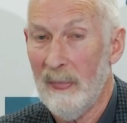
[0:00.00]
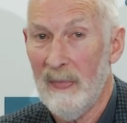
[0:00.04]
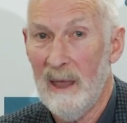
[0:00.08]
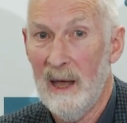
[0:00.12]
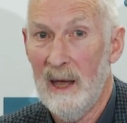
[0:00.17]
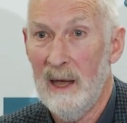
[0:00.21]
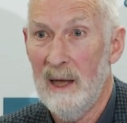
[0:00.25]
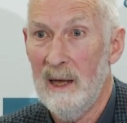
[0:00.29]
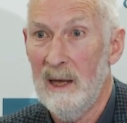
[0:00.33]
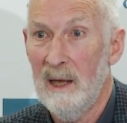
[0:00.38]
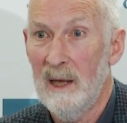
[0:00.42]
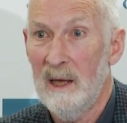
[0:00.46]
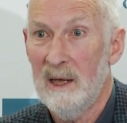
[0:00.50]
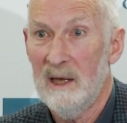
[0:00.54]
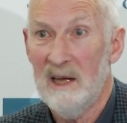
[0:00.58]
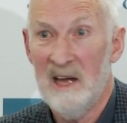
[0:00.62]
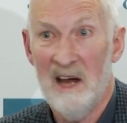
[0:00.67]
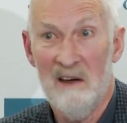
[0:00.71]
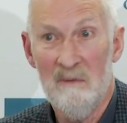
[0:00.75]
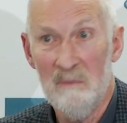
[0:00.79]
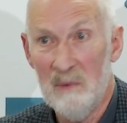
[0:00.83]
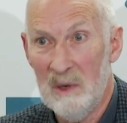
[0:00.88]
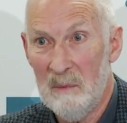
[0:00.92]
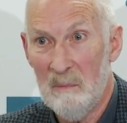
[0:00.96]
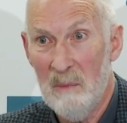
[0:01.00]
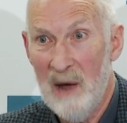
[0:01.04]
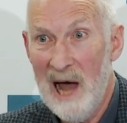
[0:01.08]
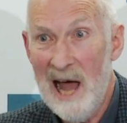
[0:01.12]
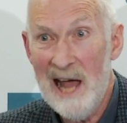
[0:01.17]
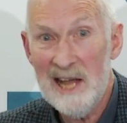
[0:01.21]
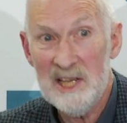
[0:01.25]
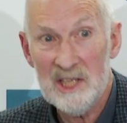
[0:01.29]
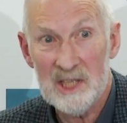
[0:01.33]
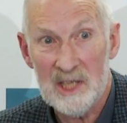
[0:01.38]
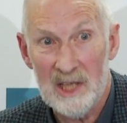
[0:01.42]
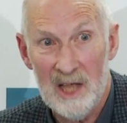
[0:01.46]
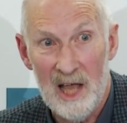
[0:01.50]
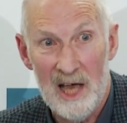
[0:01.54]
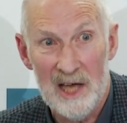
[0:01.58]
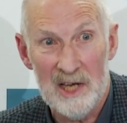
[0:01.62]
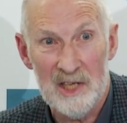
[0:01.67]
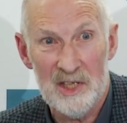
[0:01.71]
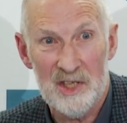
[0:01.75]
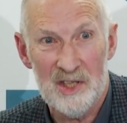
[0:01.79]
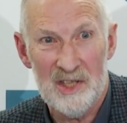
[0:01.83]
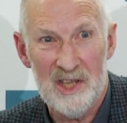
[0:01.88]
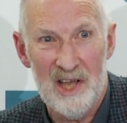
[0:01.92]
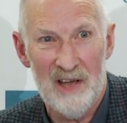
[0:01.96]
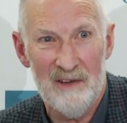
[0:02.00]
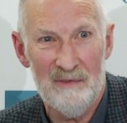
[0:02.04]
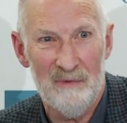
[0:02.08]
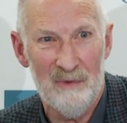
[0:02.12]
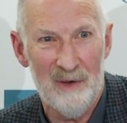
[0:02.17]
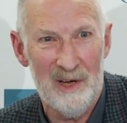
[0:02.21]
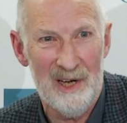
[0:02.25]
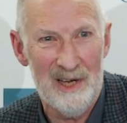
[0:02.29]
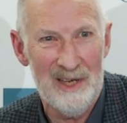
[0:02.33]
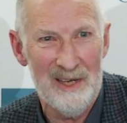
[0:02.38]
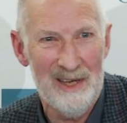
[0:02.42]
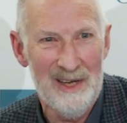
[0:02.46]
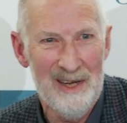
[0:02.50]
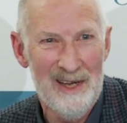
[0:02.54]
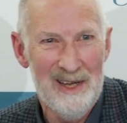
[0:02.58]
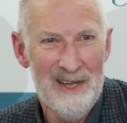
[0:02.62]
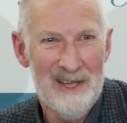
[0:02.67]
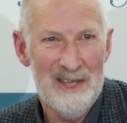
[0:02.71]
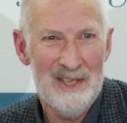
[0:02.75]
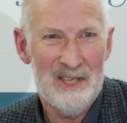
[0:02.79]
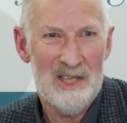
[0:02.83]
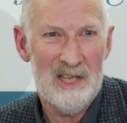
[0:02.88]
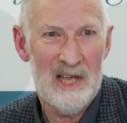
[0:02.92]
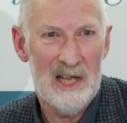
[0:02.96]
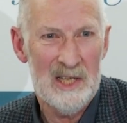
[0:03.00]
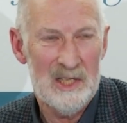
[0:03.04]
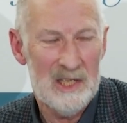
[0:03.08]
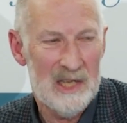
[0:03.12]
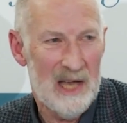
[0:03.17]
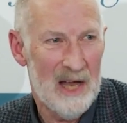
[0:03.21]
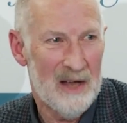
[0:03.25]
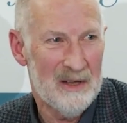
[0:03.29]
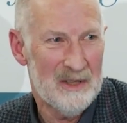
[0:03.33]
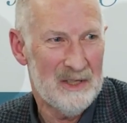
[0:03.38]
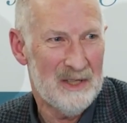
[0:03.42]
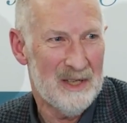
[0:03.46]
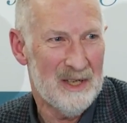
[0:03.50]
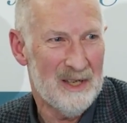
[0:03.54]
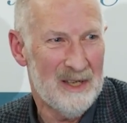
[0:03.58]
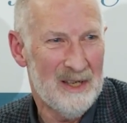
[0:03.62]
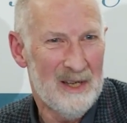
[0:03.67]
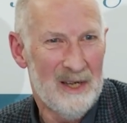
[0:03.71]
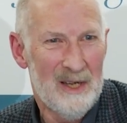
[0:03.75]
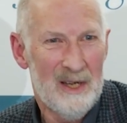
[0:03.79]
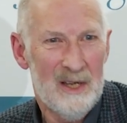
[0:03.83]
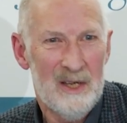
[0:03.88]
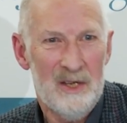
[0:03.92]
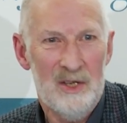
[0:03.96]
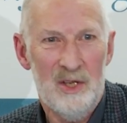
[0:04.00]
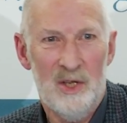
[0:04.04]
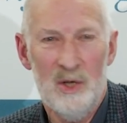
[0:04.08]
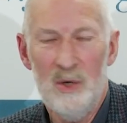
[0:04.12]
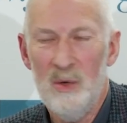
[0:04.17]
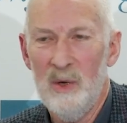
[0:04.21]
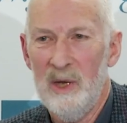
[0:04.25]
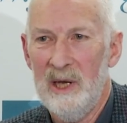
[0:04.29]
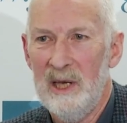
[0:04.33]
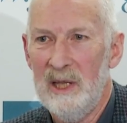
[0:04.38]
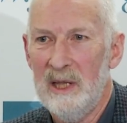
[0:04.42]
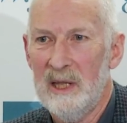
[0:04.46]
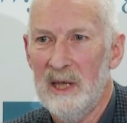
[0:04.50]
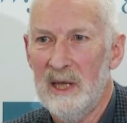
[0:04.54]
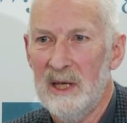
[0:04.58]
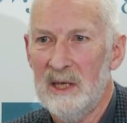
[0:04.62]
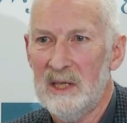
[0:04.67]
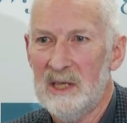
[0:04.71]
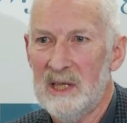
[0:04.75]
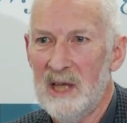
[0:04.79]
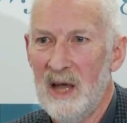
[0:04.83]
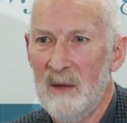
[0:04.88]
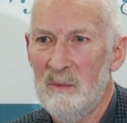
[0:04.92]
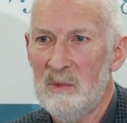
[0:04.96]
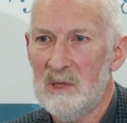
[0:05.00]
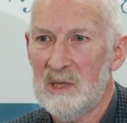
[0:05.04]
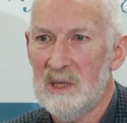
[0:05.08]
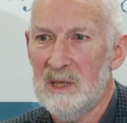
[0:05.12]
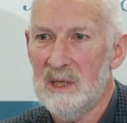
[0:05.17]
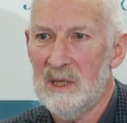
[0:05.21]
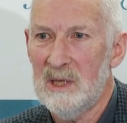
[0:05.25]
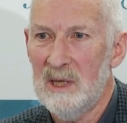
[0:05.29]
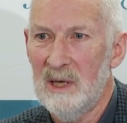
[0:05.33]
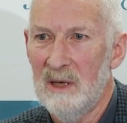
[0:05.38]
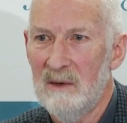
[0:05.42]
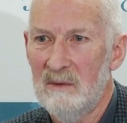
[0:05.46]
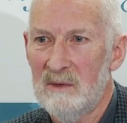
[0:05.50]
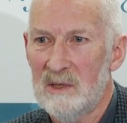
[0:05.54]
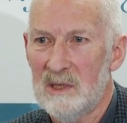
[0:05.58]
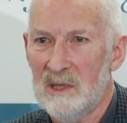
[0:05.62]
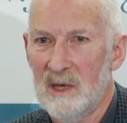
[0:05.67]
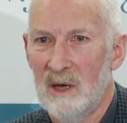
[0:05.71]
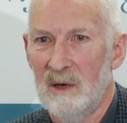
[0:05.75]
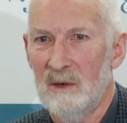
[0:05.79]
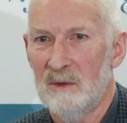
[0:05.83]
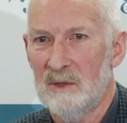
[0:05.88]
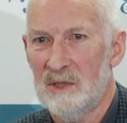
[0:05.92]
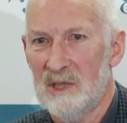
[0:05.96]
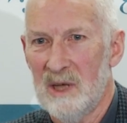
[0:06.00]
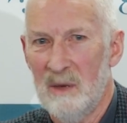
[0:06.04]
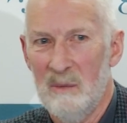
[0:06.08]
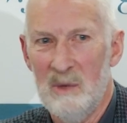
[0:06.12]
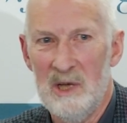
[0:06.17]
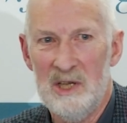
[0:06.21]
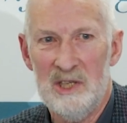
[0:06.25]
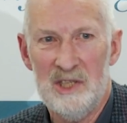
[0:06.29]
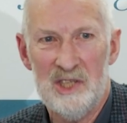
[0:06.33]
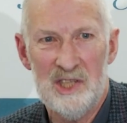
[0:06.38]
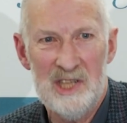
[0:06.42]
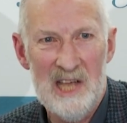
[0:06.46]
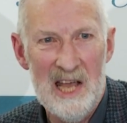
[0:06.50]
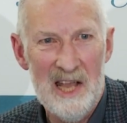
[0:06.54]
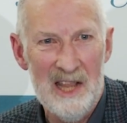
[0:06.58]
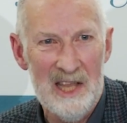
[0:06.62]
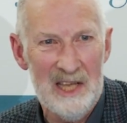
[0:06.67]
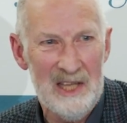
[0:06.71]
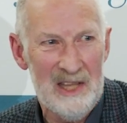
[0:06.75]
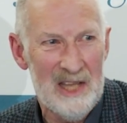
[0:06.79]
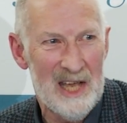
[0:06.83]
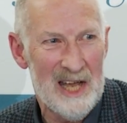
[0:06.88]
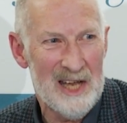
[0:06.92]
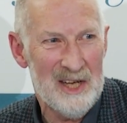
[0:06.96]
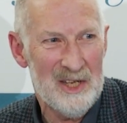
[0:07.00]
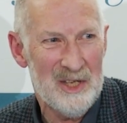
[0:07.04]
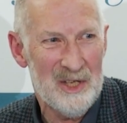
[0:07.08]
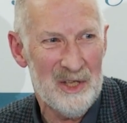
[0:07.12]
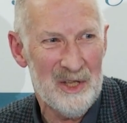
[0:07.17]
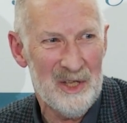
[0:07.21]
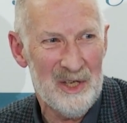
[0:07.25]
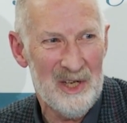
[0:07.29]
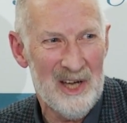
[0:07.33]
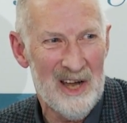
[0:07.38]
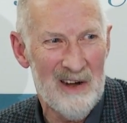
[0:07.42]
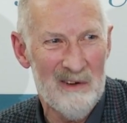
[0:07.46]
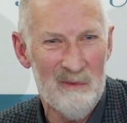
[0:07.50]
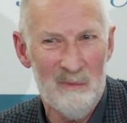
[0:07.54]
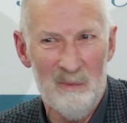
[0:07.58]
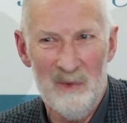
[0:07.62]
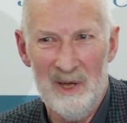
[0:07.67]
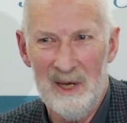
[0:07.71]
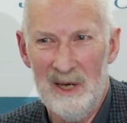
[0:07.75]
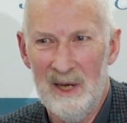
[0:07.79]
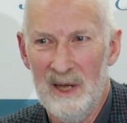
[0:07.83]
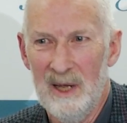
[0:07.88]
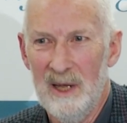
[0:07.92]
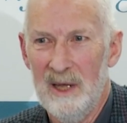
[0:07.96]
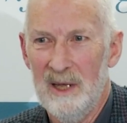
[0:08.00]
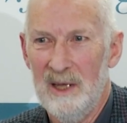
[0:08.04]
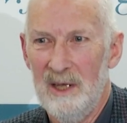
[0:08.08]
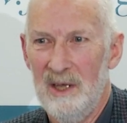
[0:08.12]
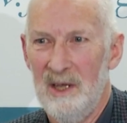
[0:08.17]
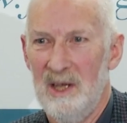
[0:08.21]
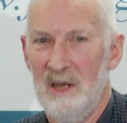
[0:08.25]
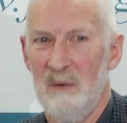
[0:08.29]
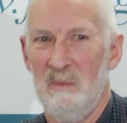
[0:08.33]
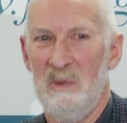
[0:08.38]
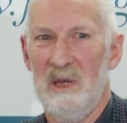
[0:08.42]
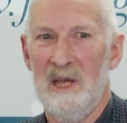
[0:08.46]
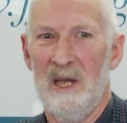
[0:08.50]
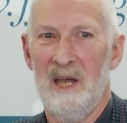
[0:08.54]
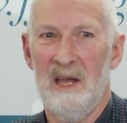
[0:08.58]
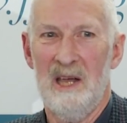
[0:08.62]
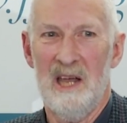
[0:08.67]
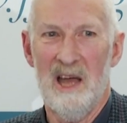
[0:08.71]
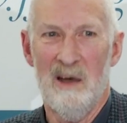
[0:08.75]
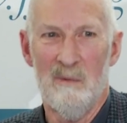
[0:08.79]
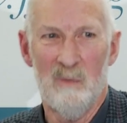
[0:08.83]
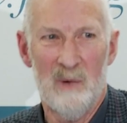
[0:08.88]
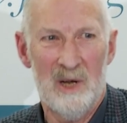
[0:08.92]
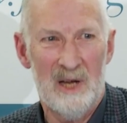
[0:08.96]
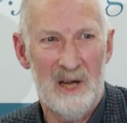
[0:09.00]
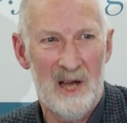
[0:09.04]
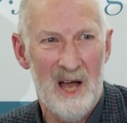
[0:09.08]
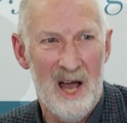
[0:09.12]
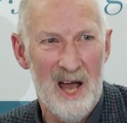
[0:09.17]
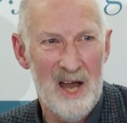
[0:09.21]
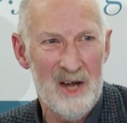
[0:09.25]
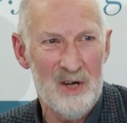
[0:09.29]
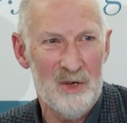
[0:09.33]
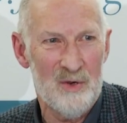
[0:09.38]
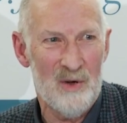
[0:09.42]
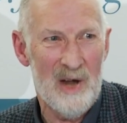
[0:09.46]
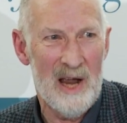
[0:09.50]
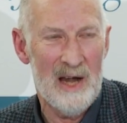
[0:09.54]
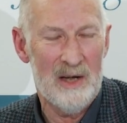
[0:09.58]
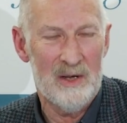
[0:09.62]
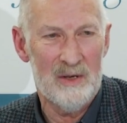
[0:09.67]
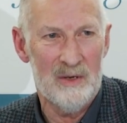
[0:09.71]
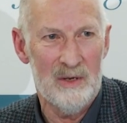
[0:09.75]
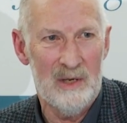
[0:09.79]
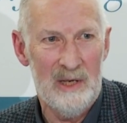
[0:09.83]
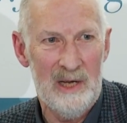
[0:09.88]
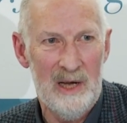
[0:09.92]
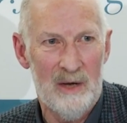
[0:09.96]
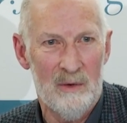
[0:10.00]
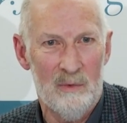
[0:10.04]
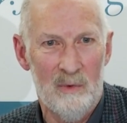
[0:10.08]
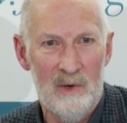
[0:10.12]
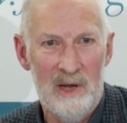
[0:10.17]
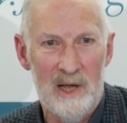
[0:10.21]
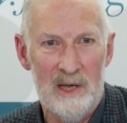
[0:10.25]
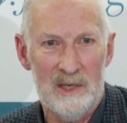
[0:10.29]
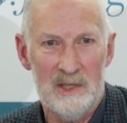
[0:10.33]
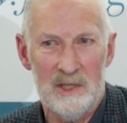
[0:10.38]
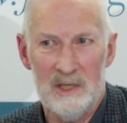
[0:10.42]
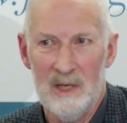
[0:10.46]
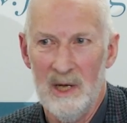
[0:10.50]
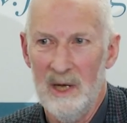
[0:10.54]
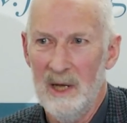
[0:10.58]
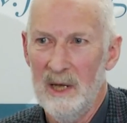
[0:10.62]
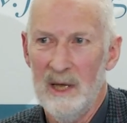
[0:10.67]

Okay? Government buys a lot of stuff when it sets out to do anything substantive, so somebody's selling that to the government. You could be a government contractor and get rich.